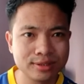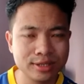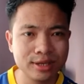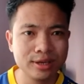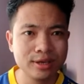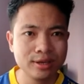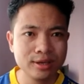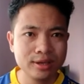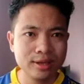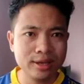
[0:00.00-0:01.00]
See,
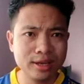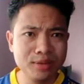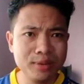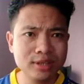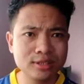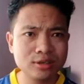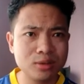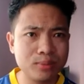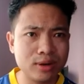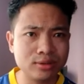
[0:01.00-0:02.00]
elements and
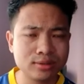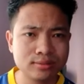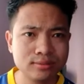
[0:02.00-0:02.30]
compounds.